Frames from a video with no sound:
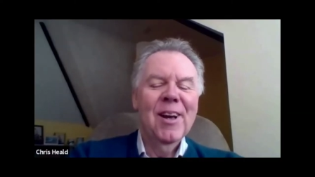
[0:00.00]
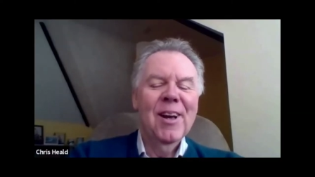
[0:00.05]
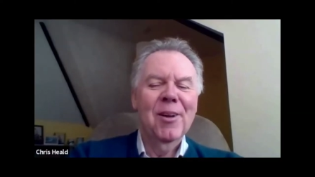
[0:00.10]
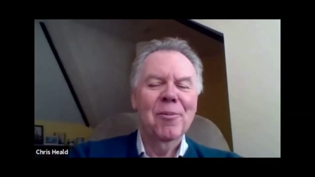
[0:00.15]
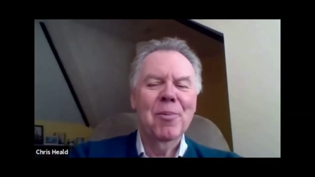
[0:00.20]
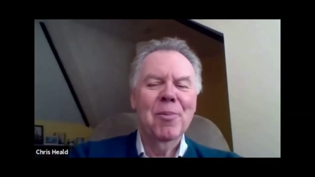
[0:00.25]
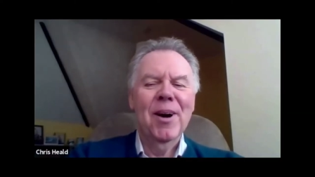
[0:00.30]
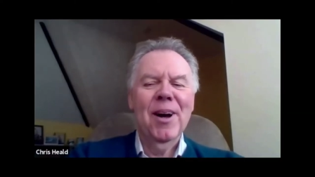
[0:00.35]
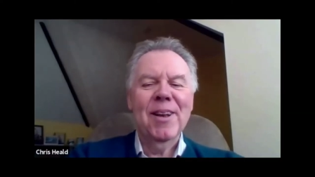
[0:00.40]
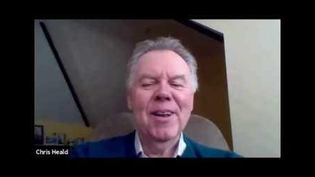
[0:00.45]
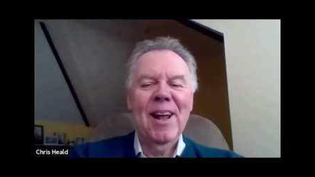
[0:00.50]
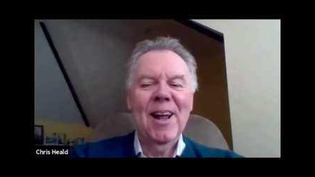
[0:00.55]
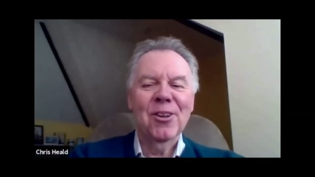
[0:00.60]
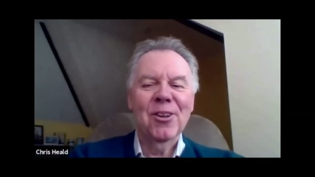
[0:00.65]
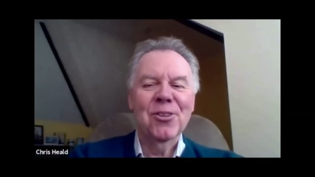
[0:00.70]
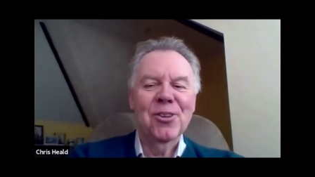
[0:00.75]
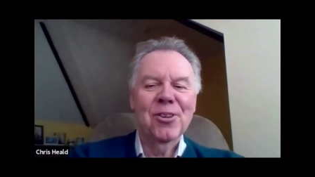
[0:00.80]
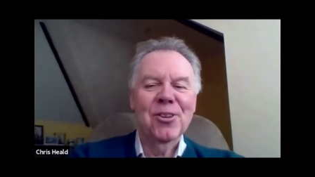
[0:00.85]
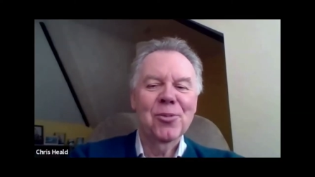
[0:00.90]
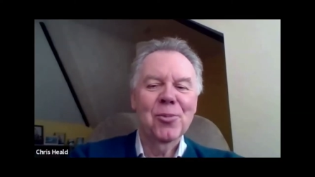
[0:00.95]
And my
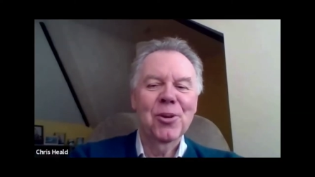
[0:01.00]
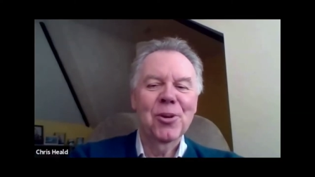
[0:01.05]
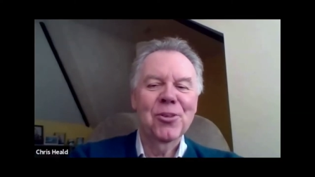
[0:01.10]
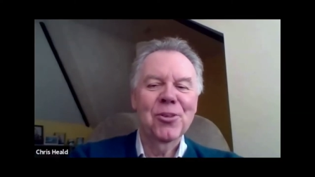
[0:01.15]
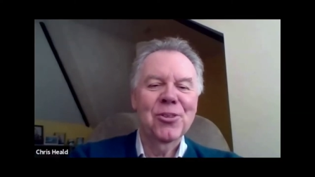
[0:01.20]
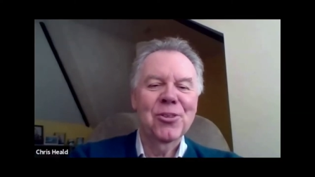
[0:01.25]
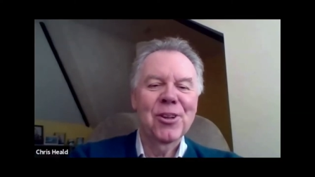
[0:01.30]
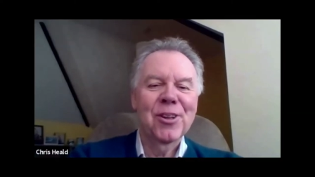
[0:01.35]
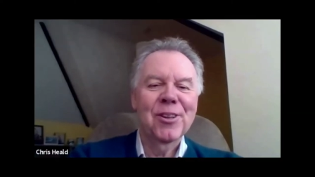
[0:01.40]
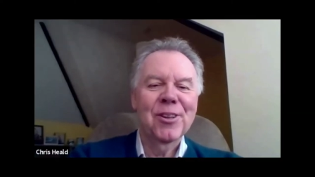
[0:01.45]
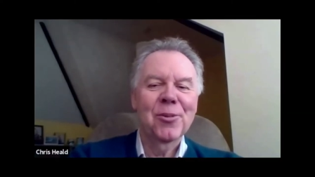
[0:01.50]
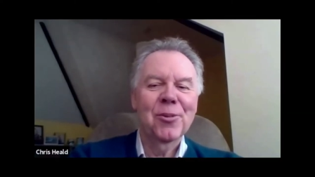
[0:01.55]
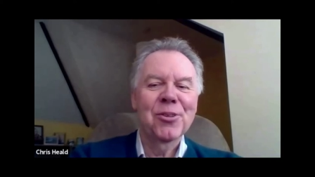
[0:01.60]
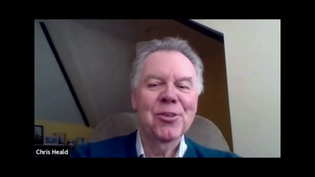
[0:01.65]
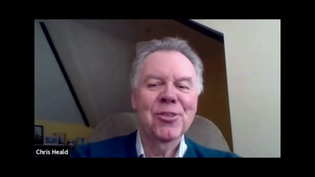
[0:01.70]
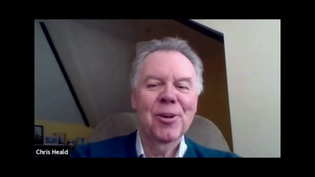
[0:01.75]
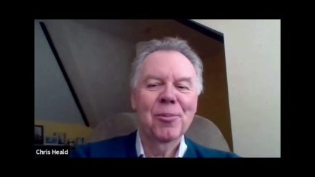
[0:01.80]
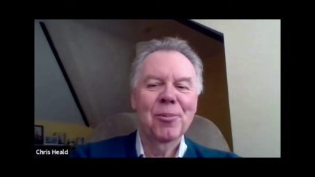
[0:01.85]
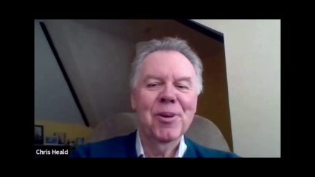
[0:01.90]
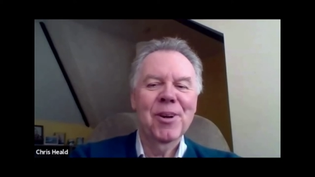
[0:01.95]
analysis was that there
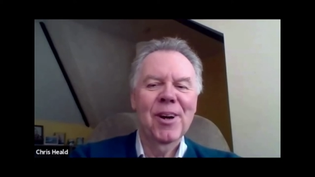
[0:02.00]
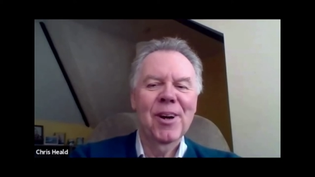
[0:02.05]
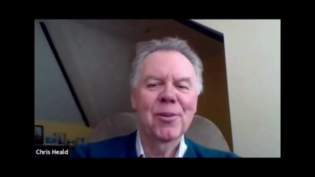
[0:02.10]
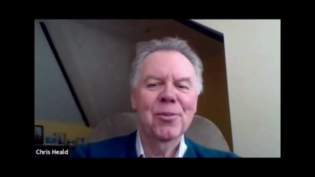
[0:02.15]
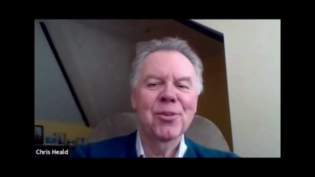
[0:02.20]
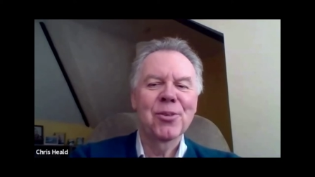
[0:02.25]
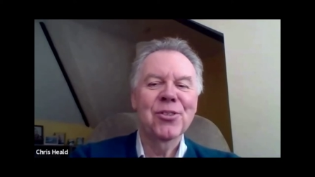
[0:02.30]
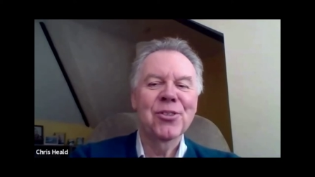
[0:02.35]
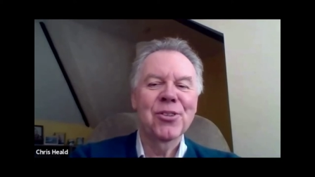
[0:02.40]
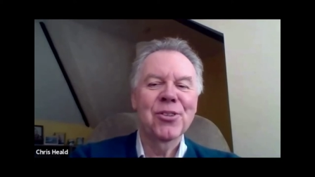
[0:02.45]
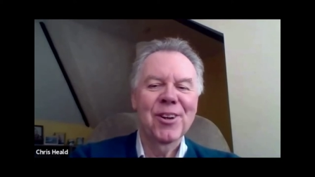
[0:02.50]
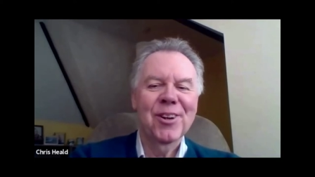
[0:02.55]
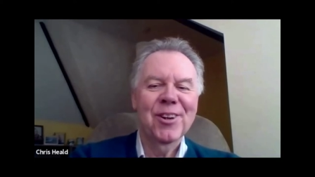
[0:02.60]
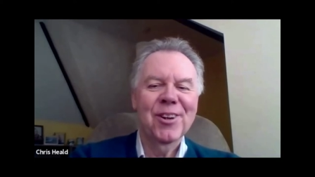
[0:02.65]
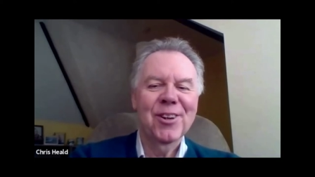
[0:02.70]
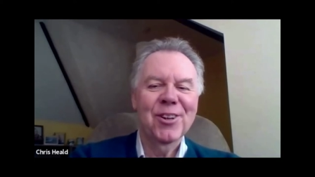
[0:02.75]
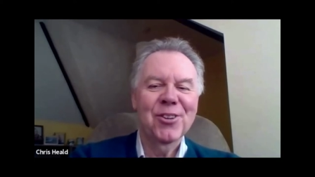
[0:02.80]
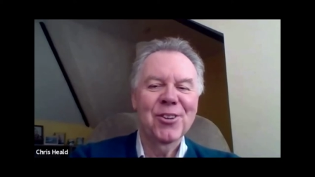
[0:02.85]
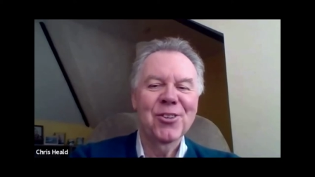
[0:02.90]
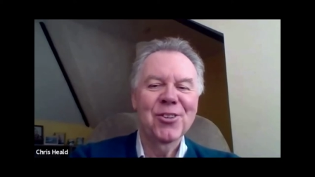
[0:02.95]
was some kind of
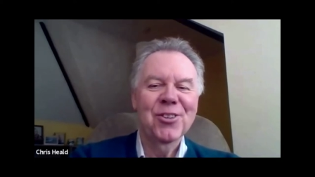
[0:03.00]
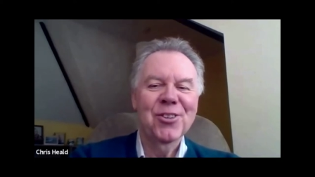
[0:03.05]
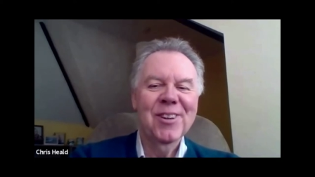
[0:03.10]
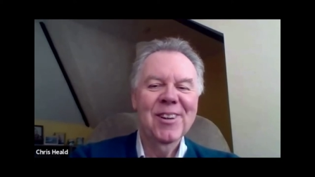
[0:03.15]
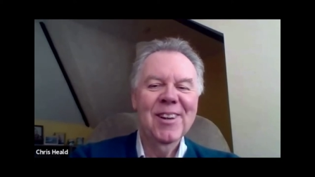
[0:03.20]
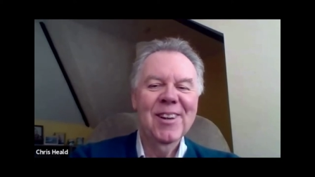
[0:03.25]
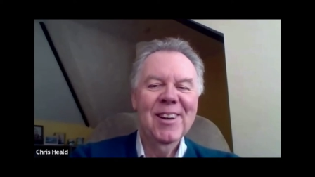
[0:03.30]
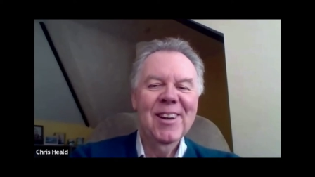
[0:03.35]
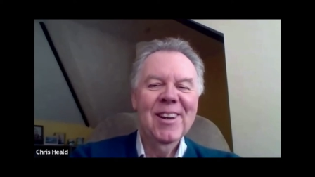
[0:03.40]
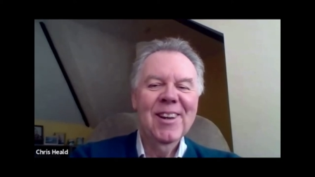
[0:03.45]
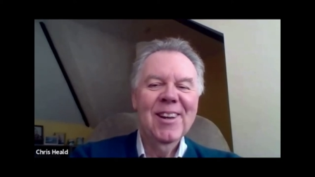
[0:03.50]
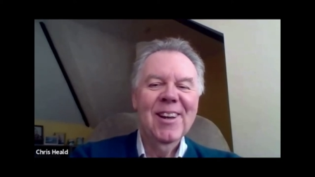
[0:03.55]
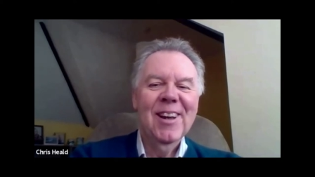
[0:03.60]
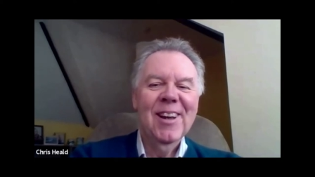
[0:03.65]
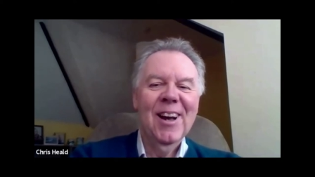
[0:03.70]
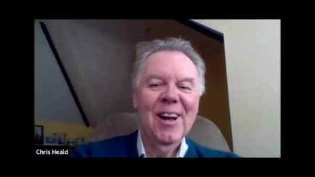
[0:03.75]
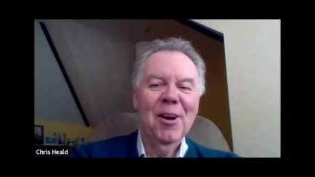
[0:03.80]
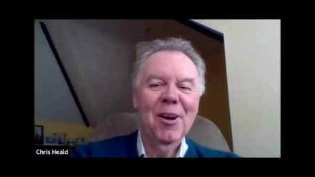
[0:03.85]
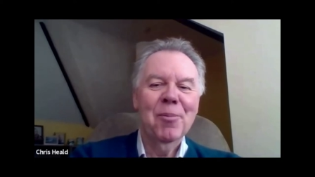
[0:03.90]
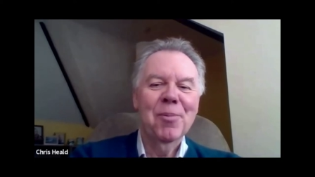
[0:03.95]
surge
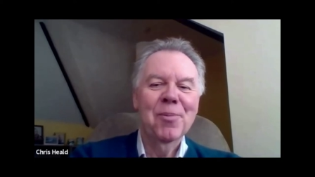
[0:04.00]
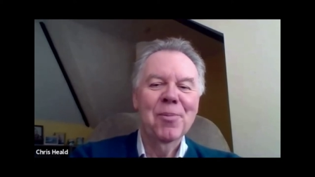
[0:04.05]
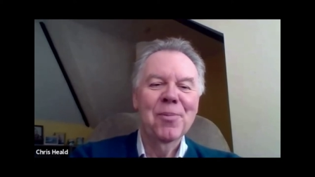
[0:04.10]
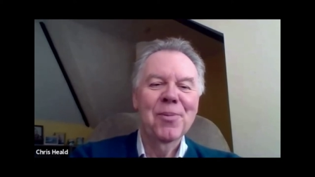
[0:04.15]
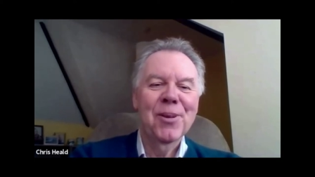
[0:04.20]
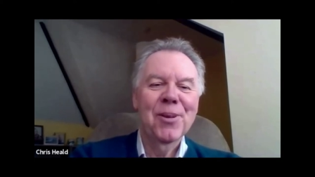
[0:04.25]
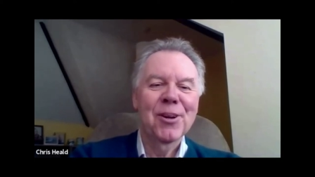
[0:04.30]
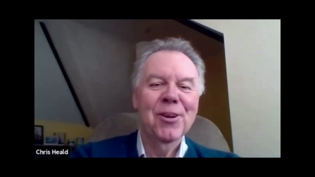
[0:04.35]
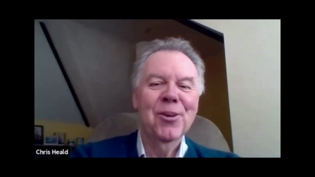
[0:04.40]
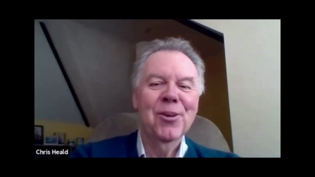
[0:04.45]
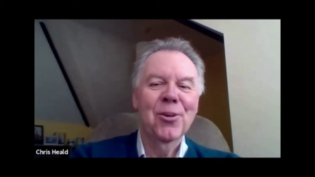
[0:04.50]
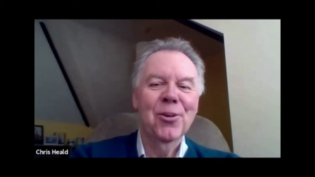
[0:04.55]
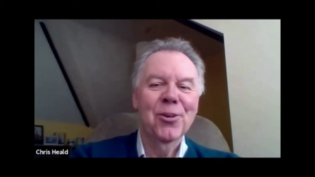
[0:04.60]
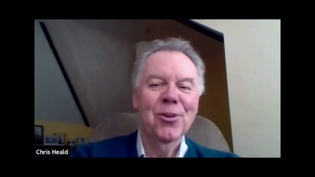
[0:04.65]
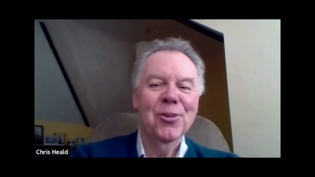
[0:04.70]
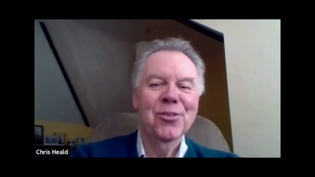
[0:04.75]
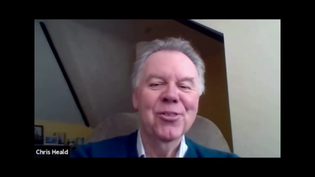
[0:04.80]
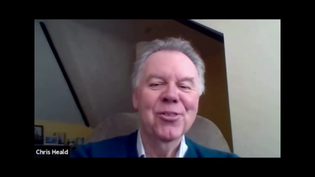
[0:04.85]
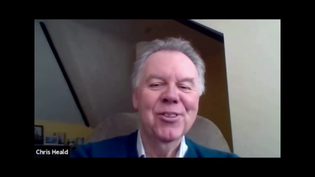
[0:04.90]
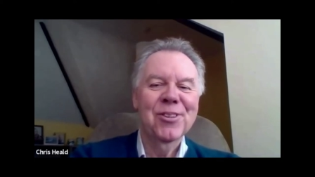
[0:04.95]
um, that
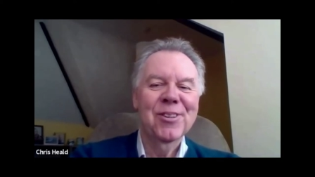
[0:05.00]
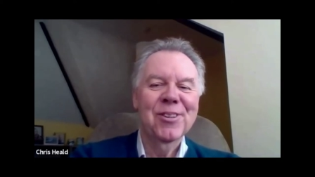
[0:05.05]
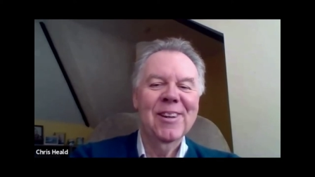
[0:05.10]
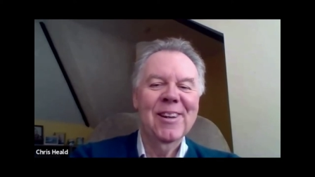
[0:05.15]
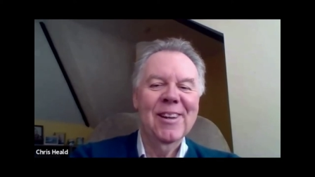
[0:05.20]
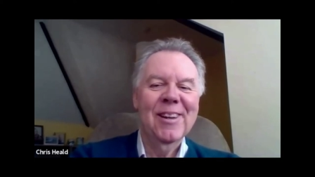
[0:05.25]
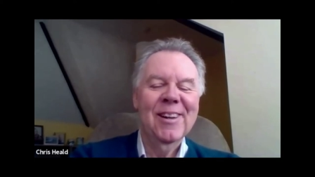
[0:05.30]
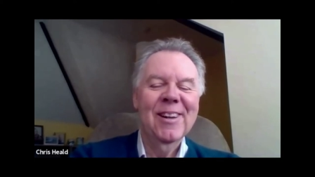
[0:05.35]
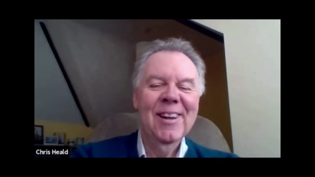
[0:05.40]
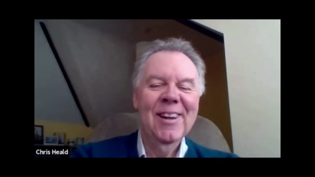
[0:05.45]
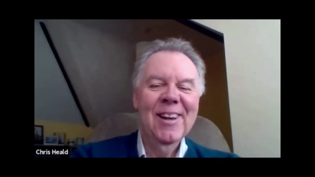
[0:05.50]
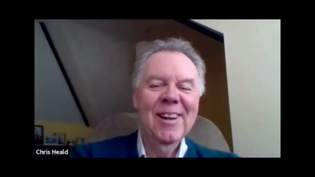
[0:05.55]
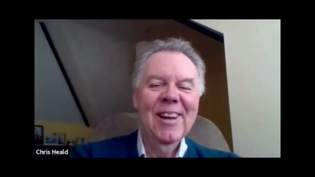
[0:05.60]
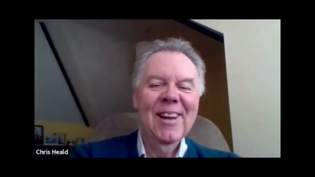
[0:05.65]
caused the